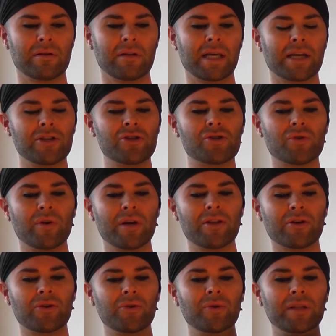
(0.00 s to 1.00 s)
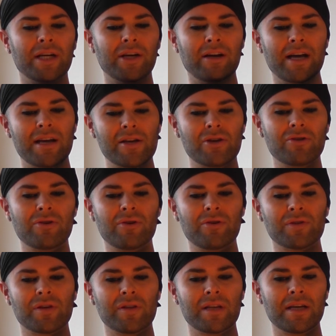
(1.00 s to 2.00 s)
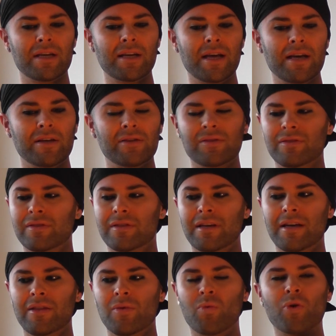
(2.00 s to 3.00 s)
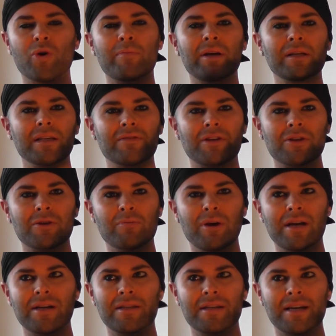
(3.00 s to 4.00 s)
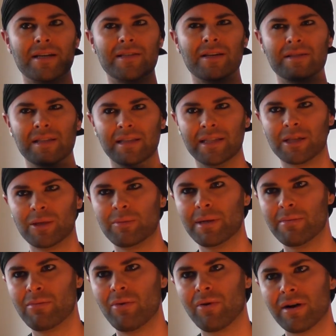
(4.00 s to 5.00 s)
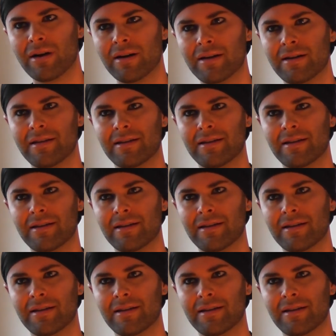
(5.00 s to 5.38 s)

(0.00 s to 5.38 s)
Like enjoy the cool air hitting your nose on the inhales and the warm air leaving your body on the exhales a little bit more.